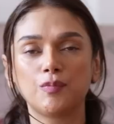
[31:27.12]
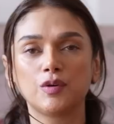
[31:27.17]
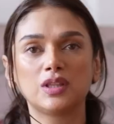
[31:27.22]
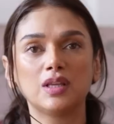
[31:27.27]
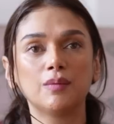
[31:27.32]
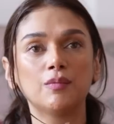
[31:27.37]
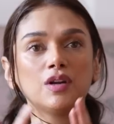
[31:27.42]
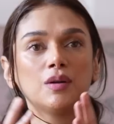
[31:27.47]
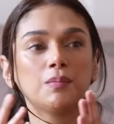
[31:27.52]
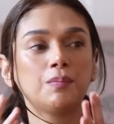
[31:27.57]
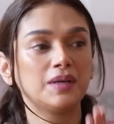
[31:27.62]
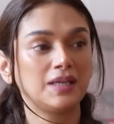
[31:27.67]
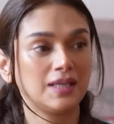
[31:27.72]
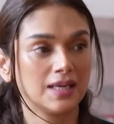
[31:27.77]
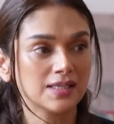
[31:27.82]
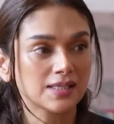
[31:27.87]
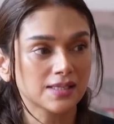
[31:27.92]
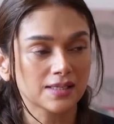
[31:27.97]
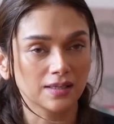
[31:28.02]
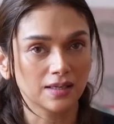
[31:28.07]
put them on a
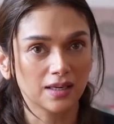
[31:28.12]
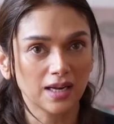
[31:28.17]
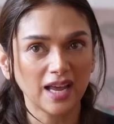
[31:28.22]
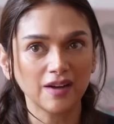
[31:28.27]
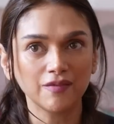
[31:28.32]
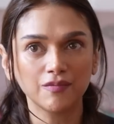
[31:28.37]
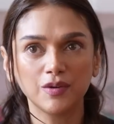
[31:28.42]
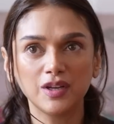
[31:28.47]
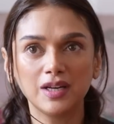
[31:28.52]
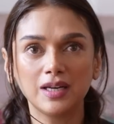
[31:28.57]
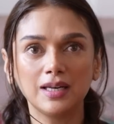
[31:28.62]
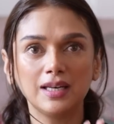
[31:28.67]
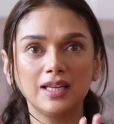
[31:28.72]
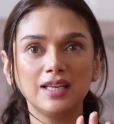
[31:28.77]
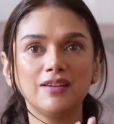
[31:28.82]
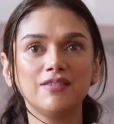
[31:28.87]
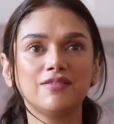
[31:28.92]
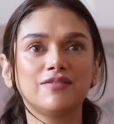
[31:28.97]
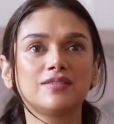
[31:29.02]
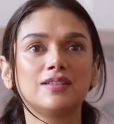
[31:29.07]
pedestal and we
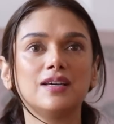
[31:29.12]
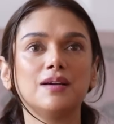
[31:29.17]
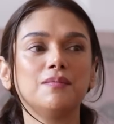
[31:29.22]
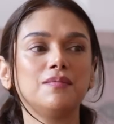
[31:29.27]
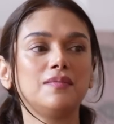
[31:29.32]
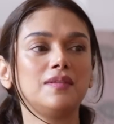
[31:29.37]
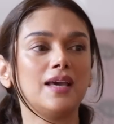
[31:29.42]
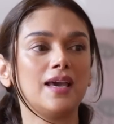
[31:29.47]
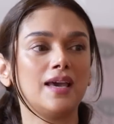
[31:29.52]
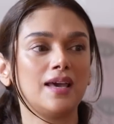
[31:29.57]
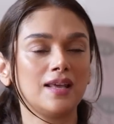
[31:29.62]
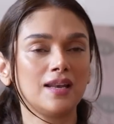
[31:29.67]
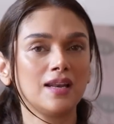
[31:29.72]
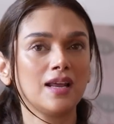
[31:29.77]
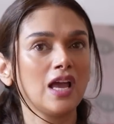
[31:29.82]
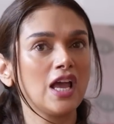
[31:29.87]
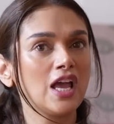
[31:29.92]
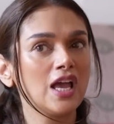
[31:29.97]
leave them there